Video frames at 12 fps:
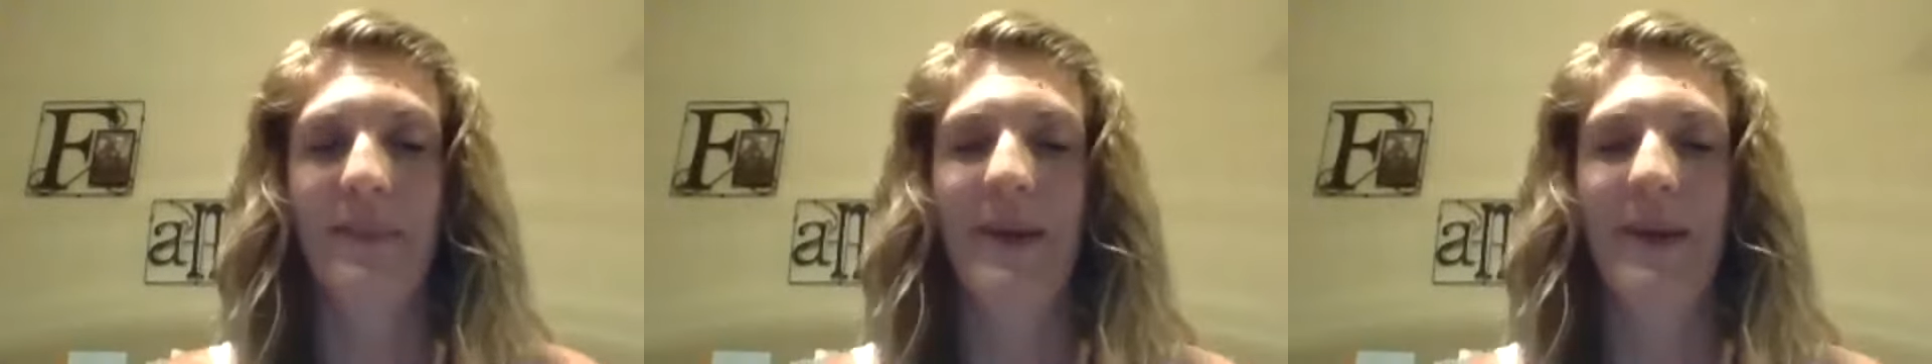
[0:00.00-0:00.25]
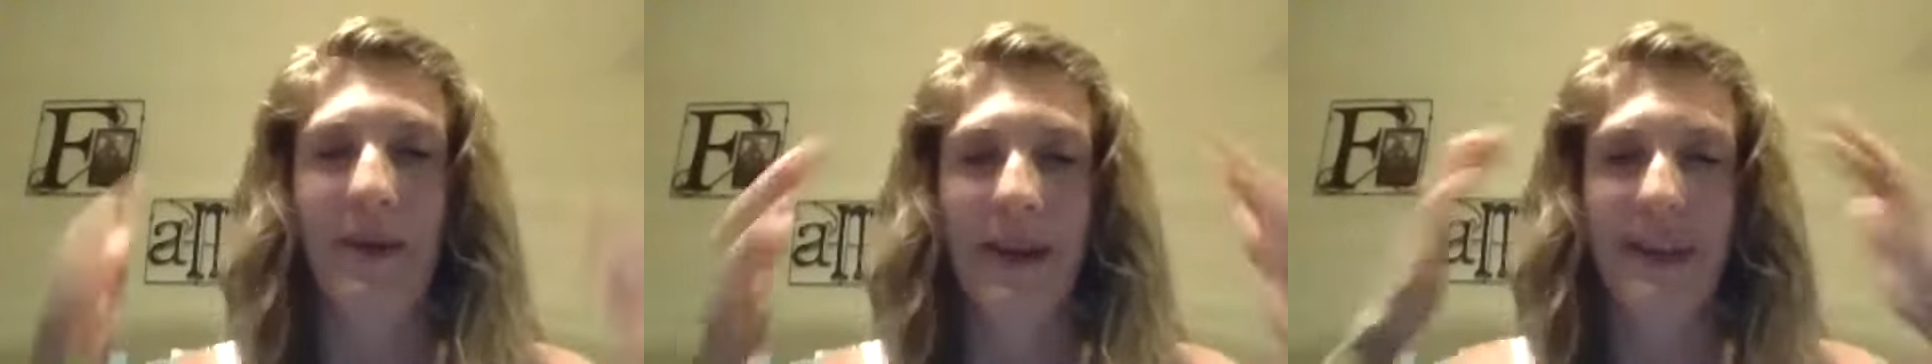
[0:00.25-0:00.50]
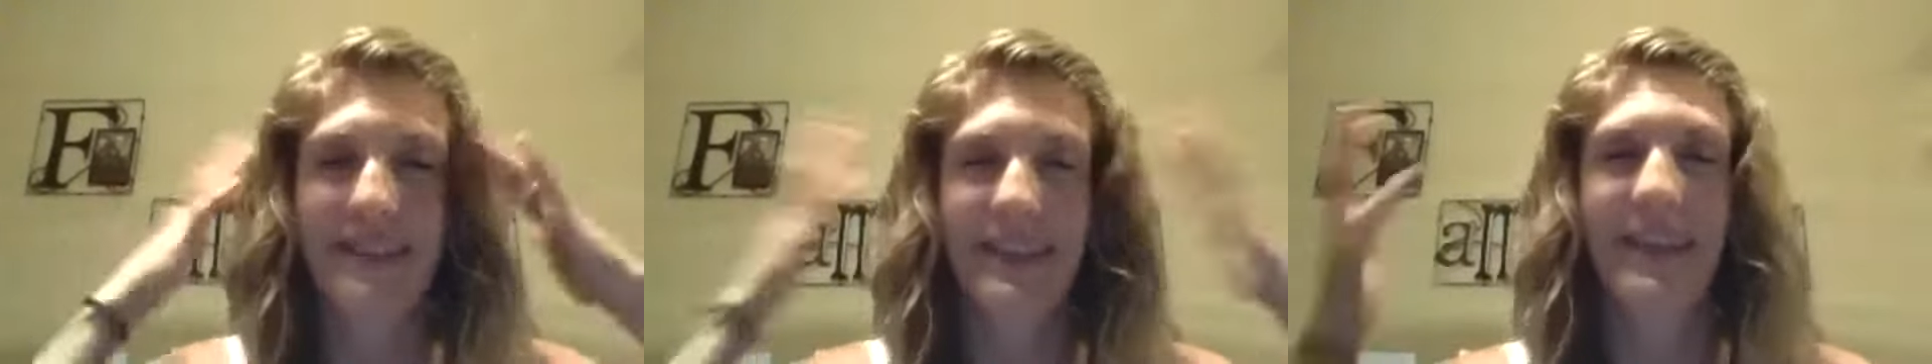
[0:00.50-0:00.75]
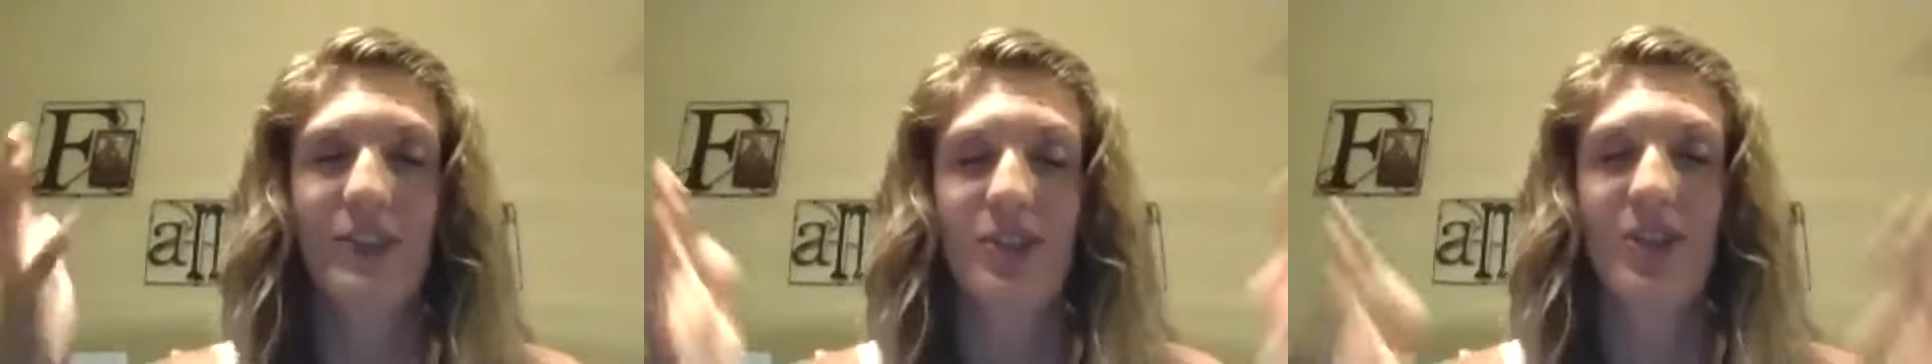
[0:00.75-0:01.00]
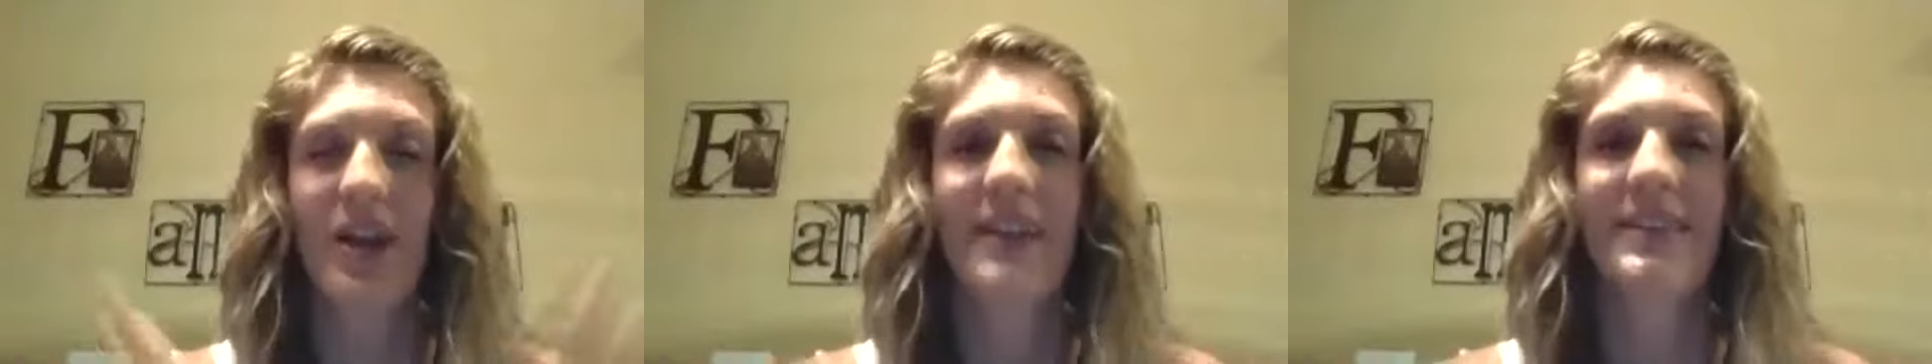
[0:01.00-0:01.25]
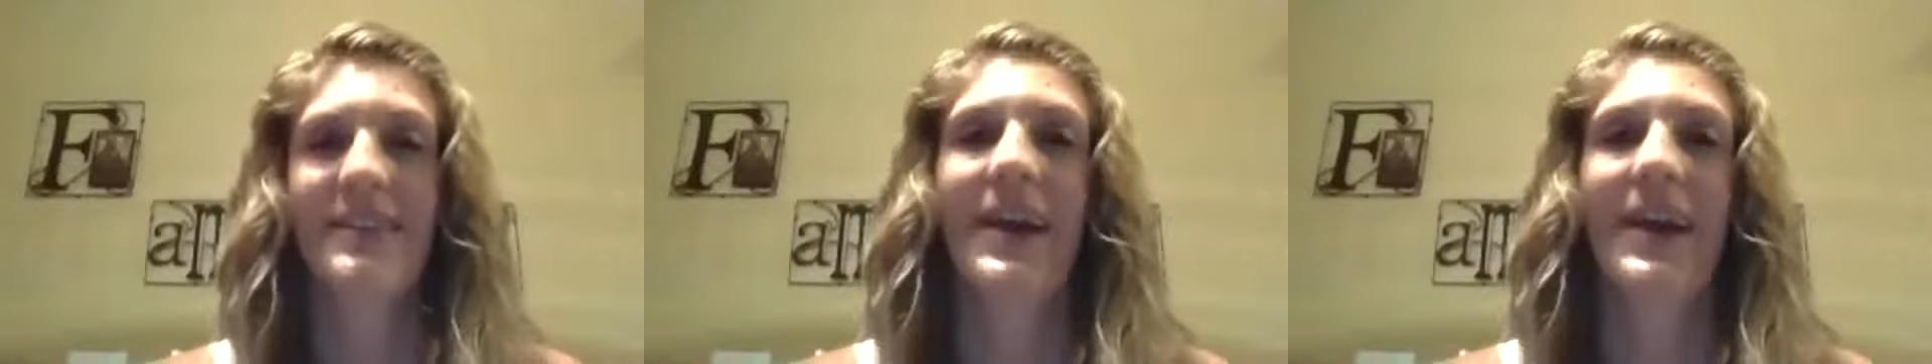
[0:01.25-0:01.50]
My brain is like
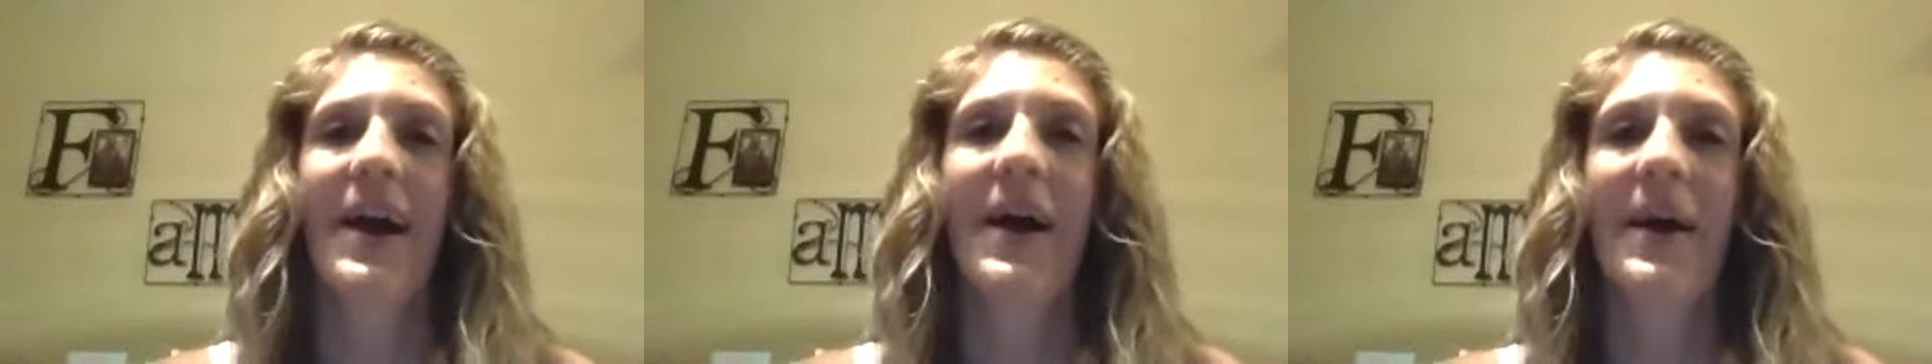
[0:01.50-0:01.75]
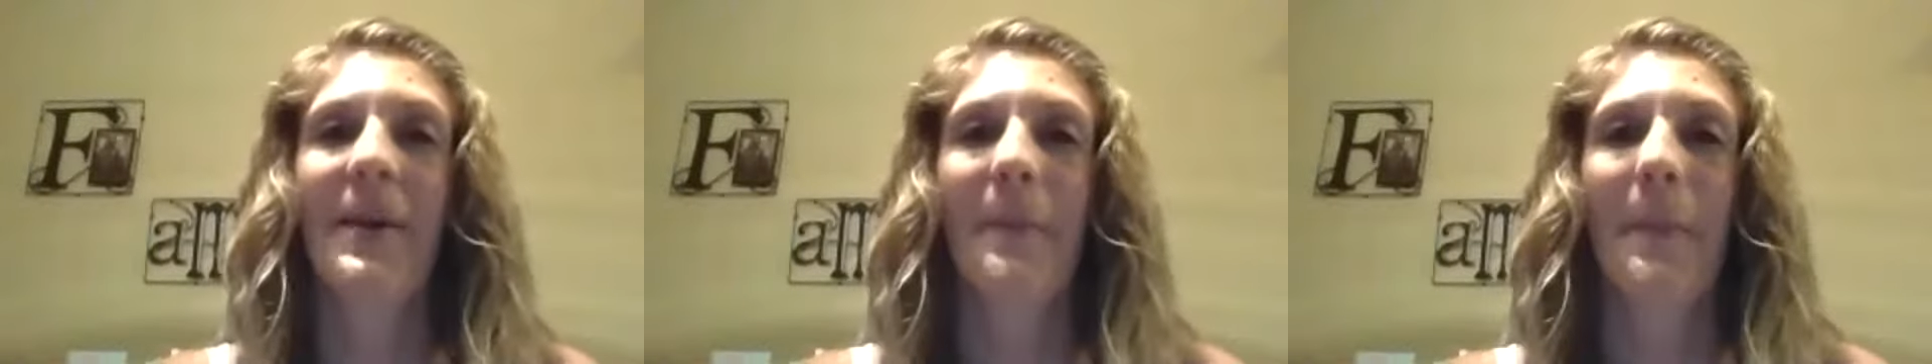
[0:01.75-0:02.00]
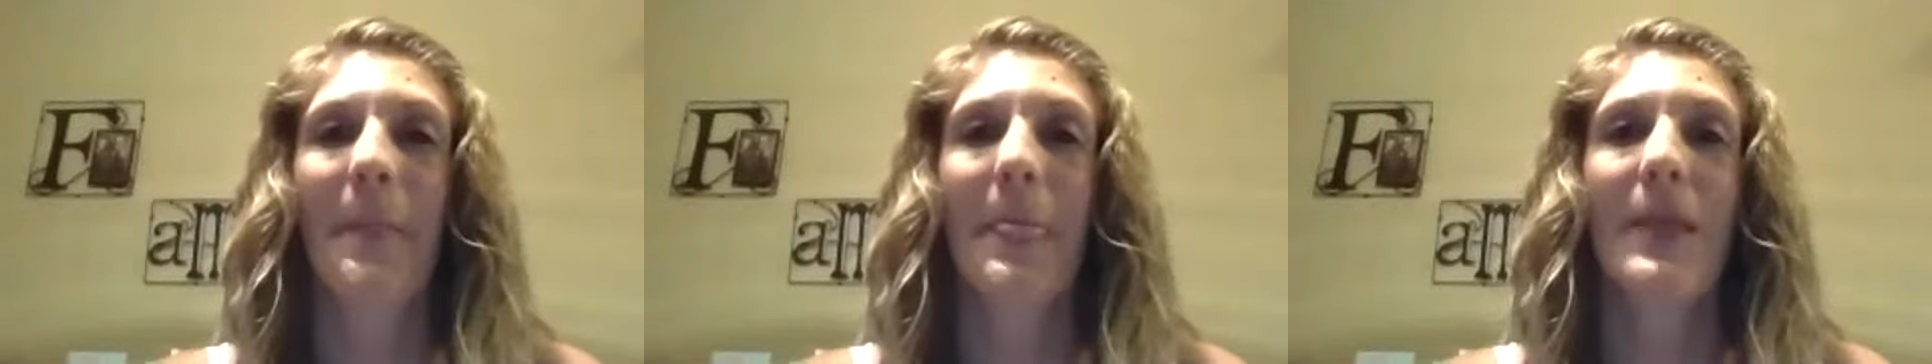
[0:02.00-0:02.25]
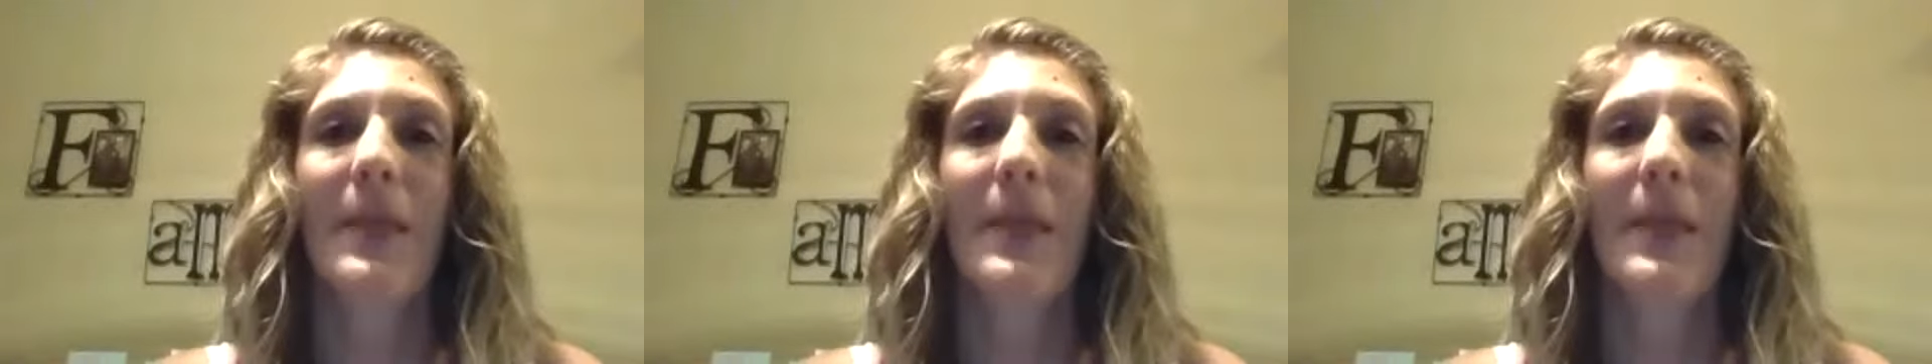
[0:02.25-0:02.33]
shot.